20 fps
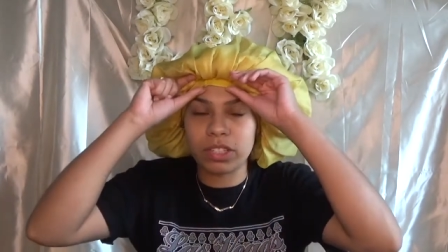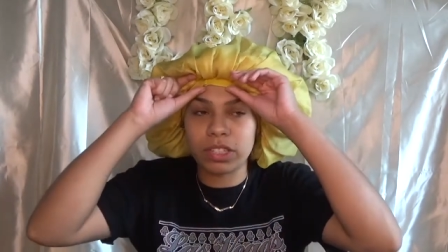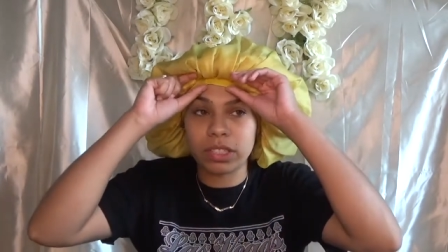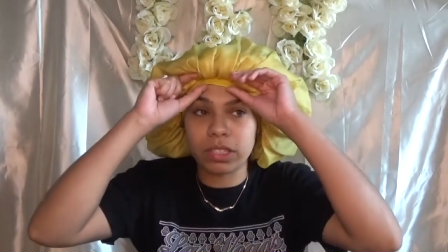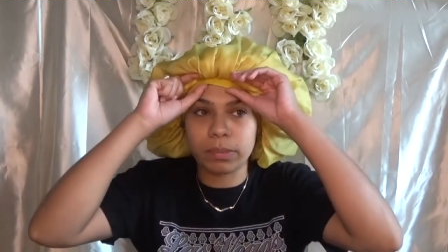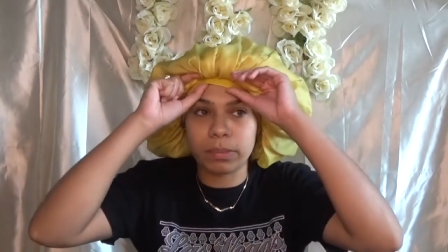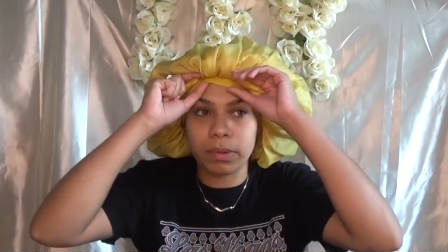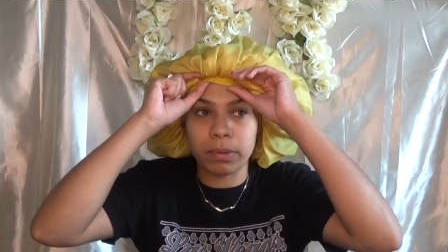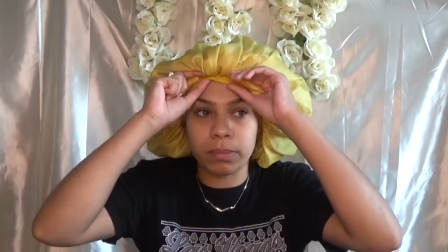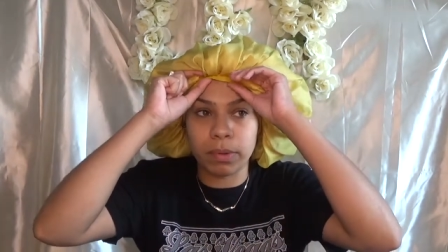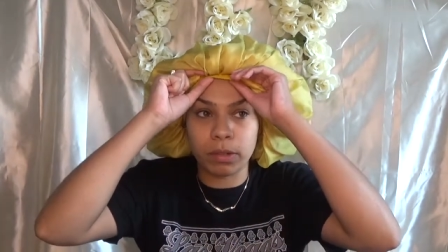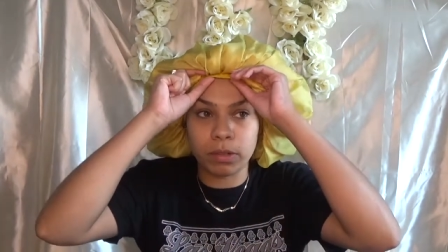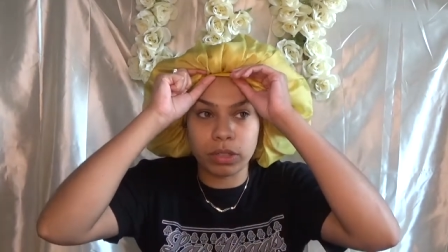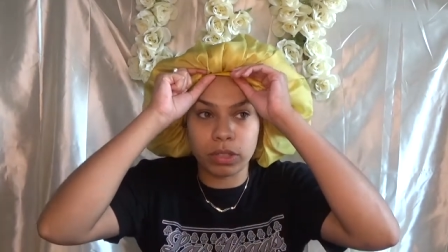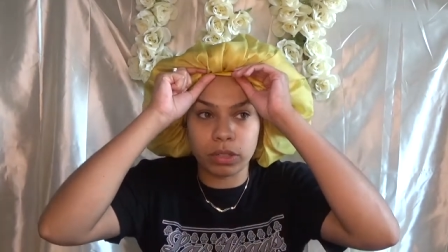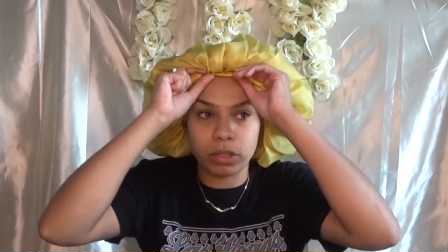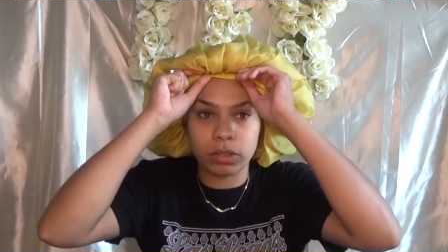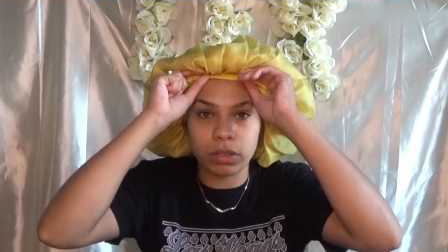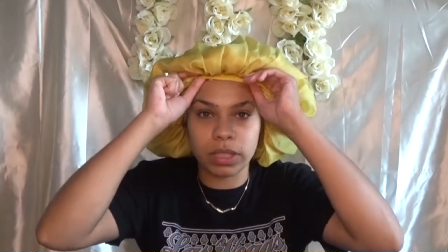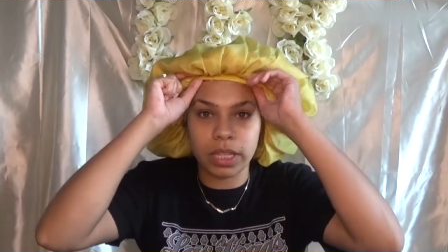just a
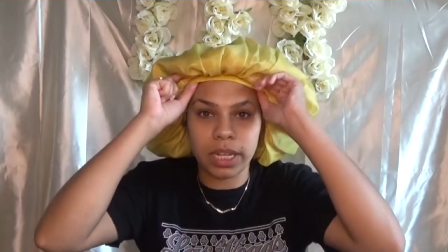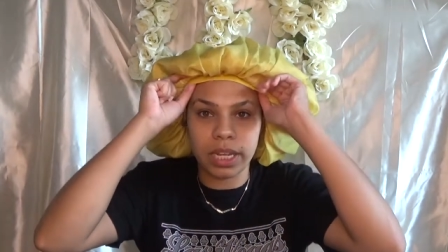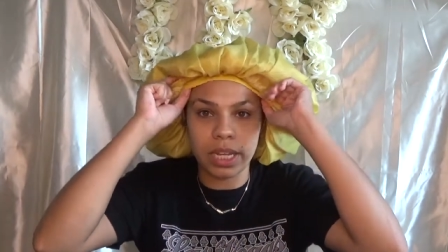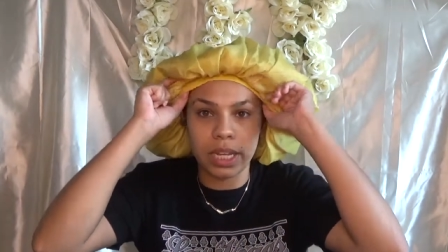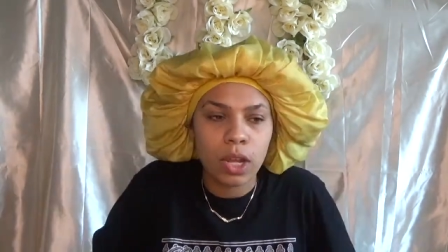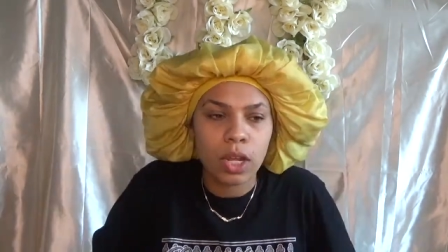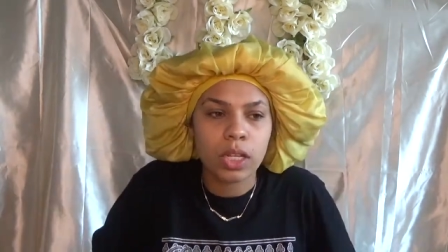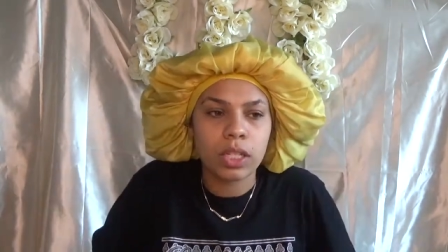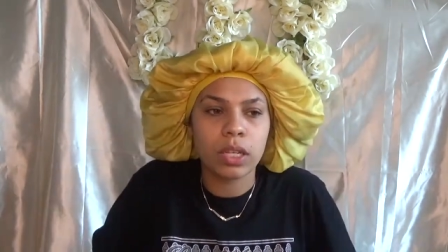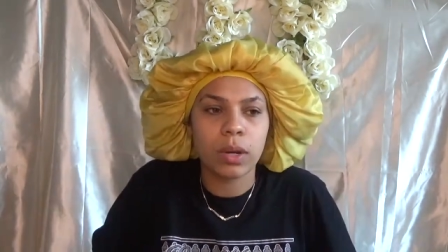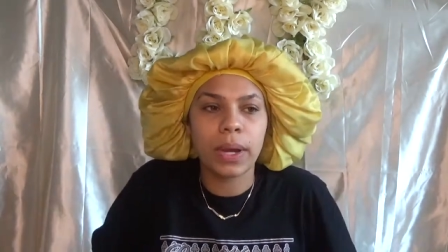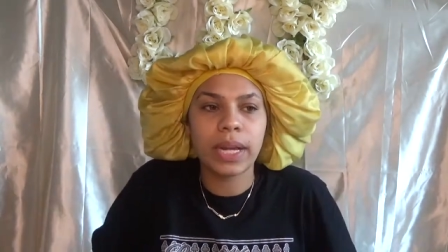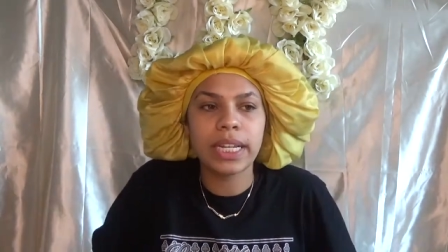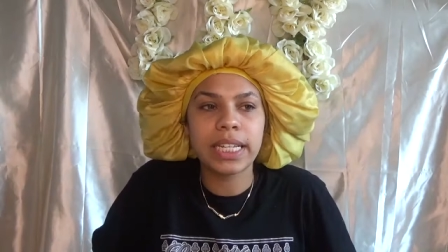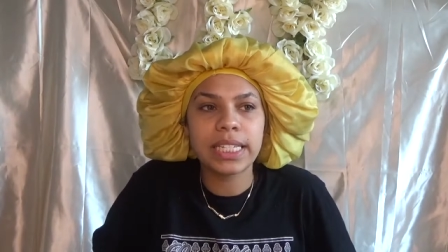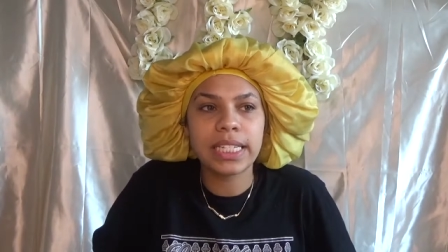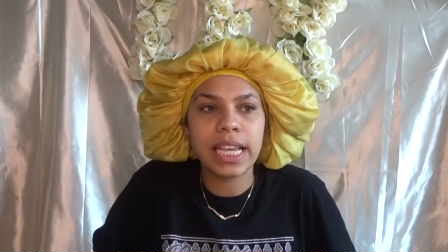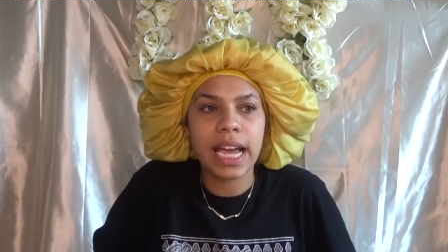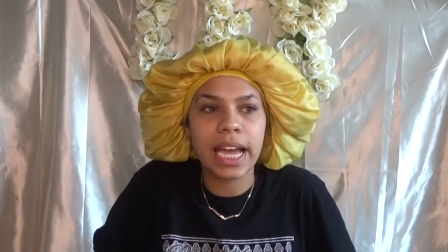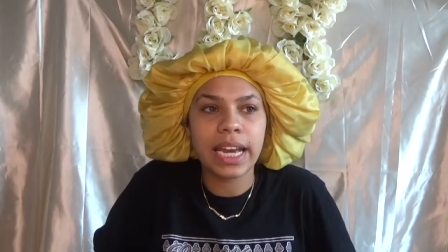promotional thing. So I
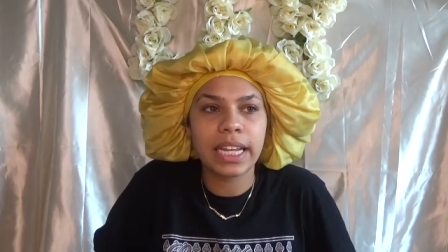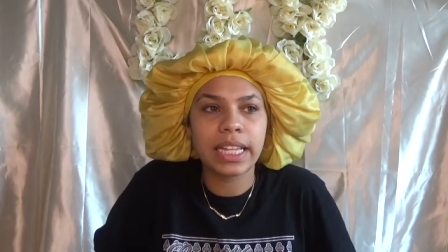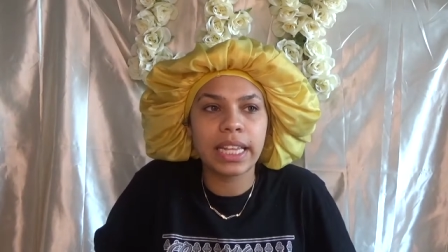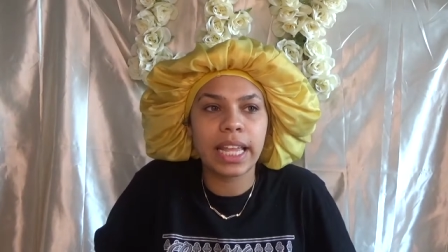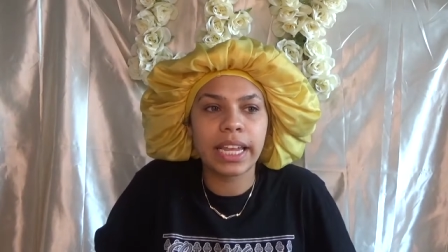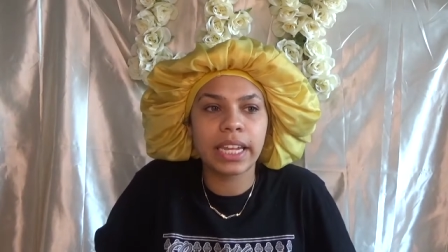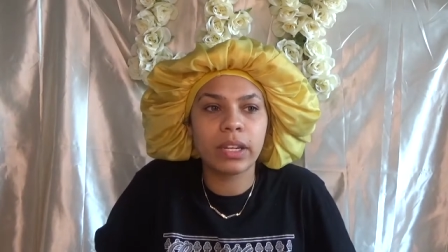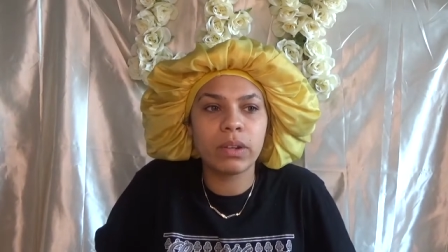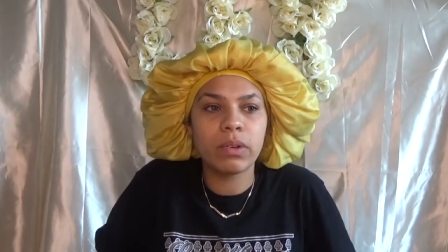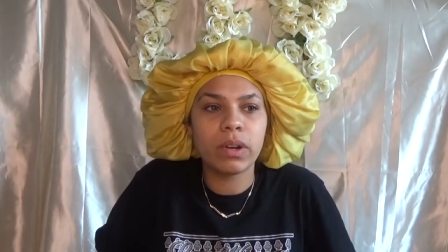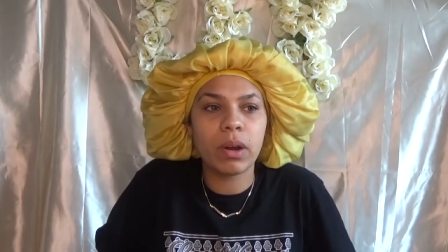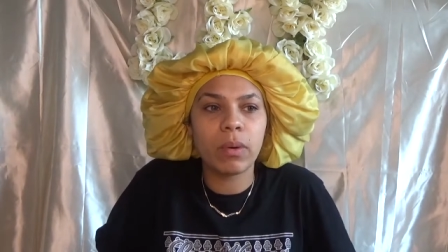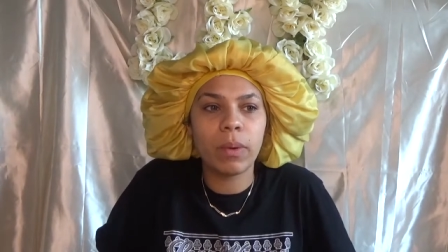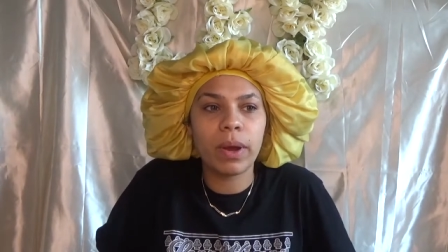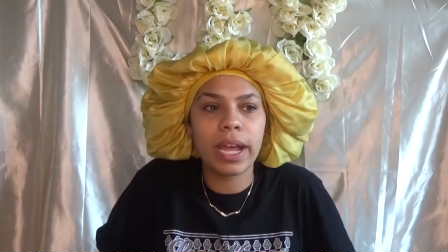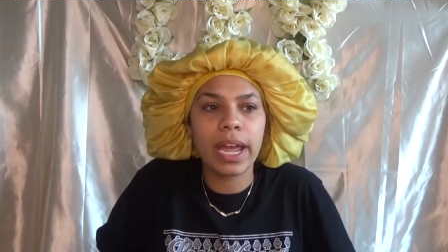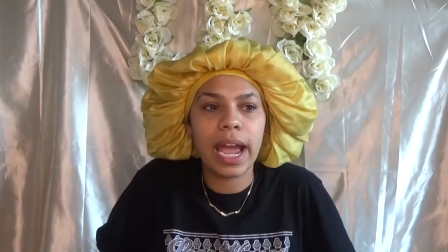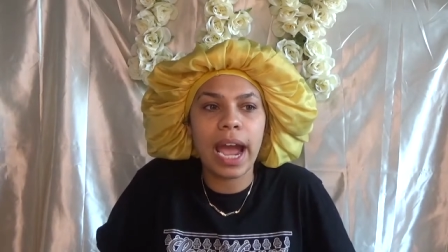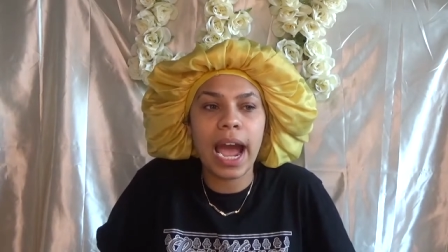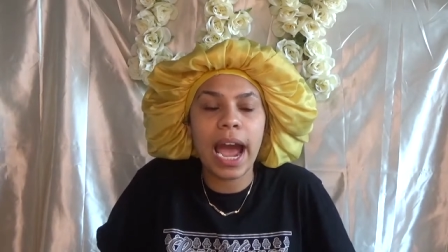decided like, you know what?